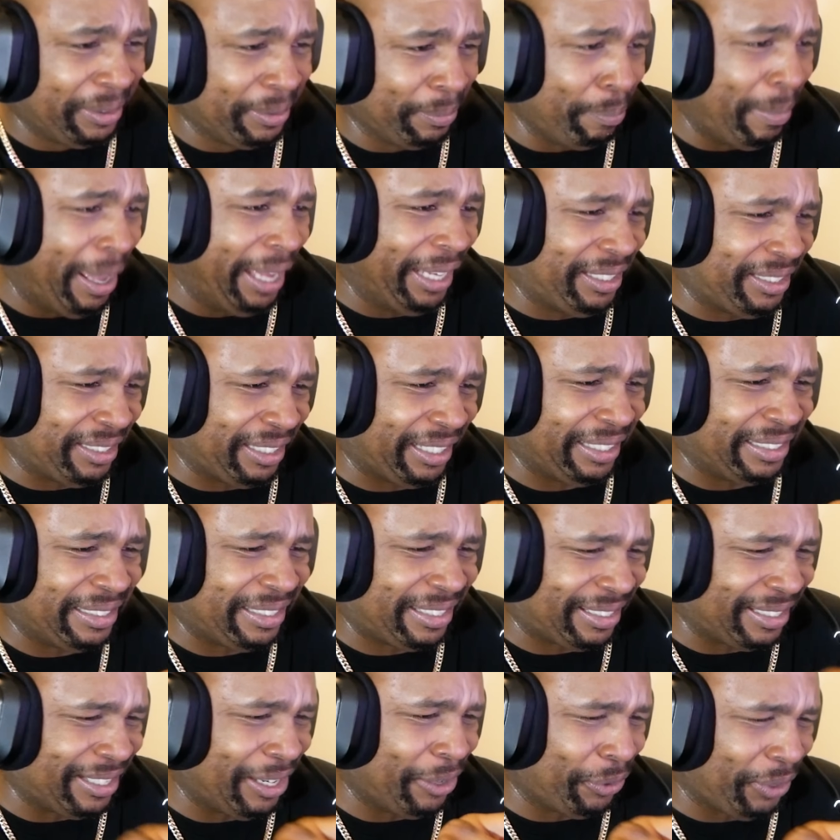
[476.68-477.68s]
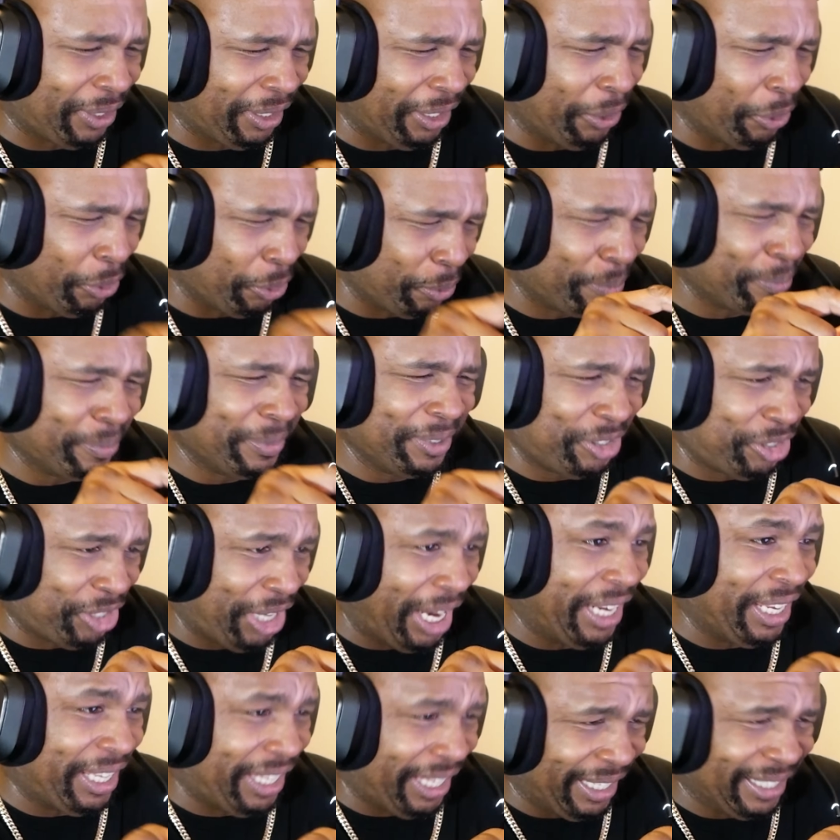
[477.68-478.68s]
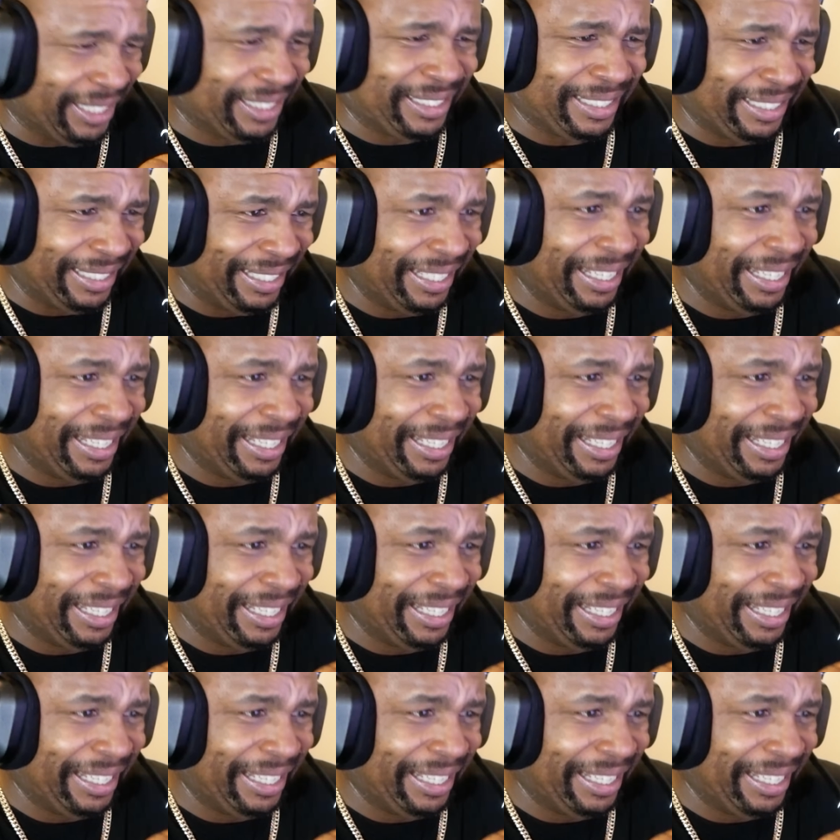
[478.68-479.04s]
Mexican snow globe, shake it.